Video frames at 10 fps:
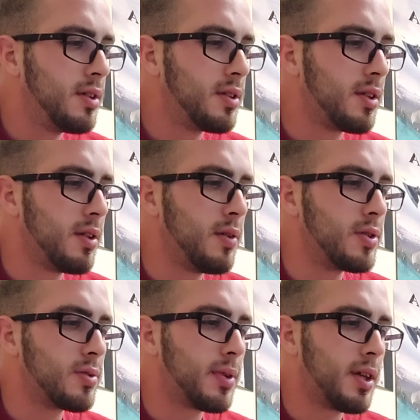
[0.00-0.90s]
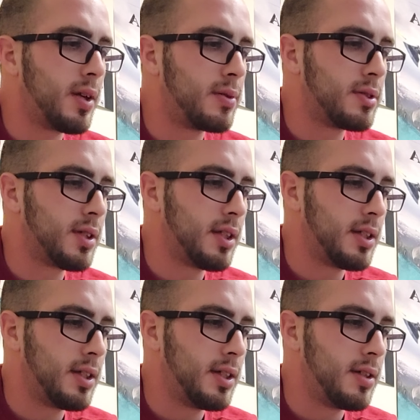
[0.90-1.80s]
lowest rate I was gonna
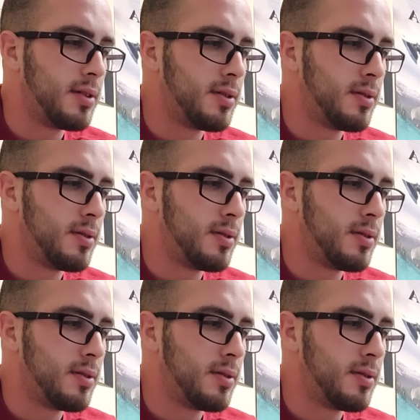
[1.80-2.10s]
get